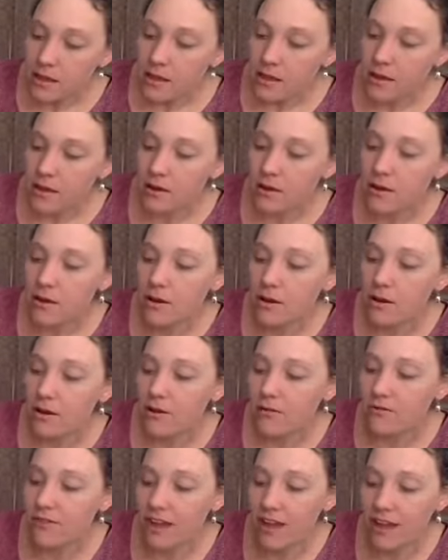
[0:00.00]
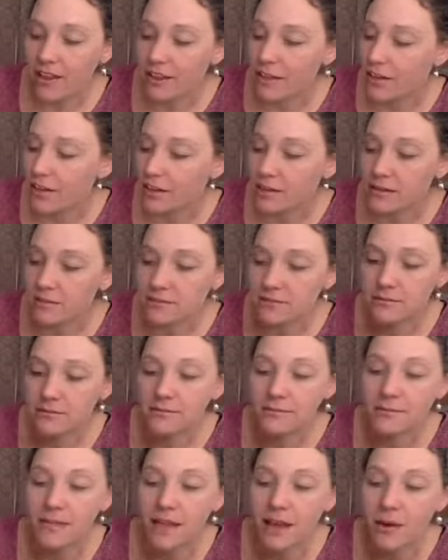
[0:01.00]
Oh, Valor,
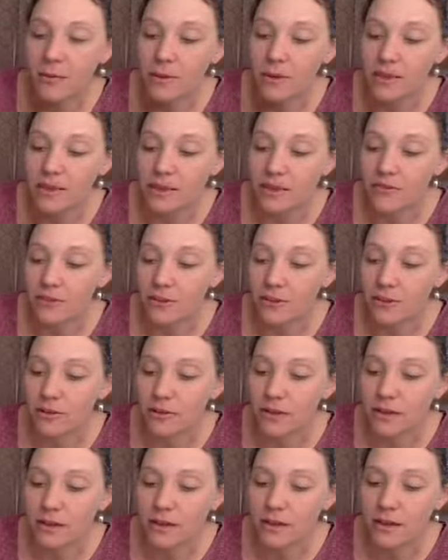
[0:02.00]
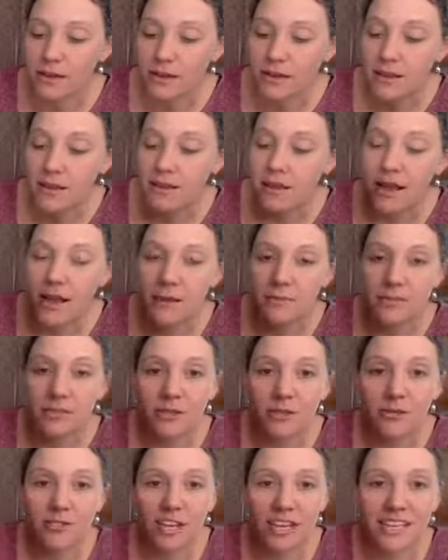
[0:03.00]
how we love you. And I'm
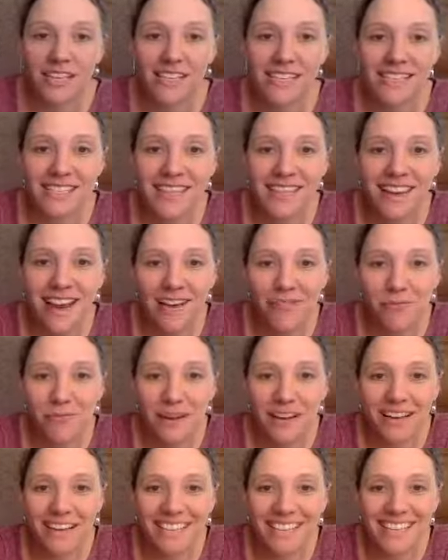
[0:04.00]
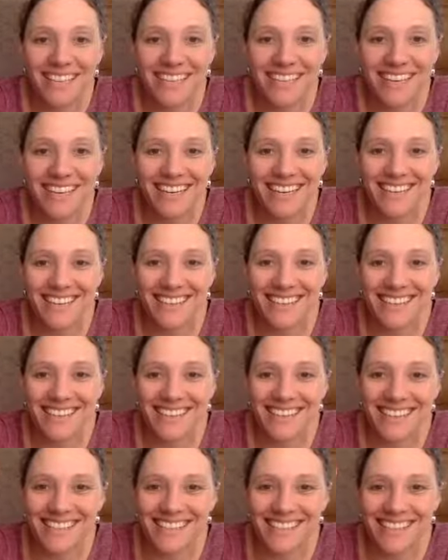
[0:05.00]
so jealous that everybody else is getting
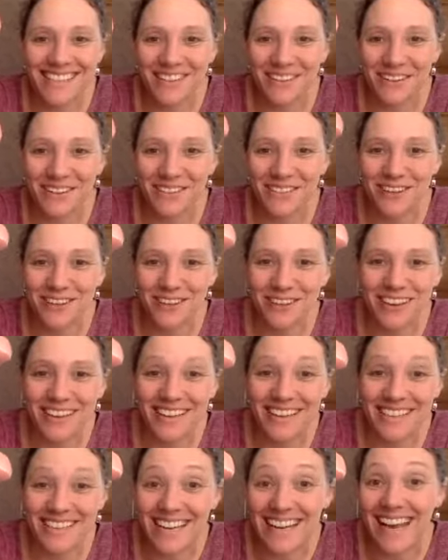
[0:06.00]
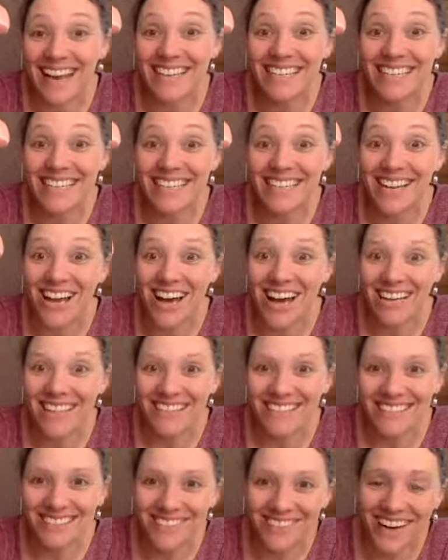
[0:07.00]
this in their starter kits, and I did
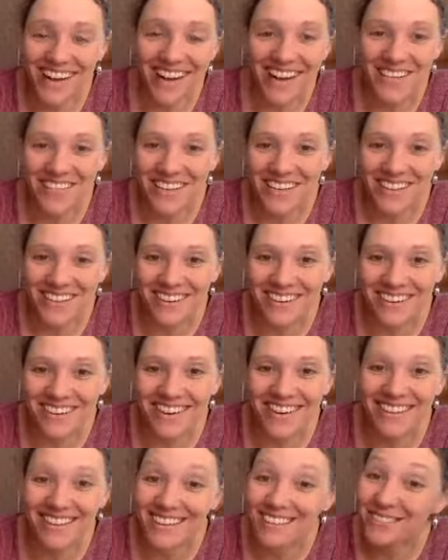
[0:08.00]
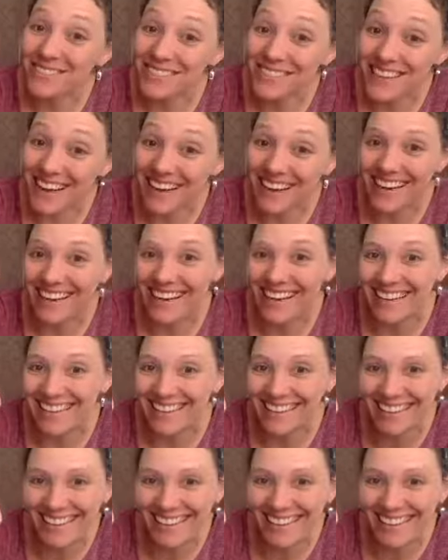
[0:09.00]
not. When I got my starter kit, this was not in it.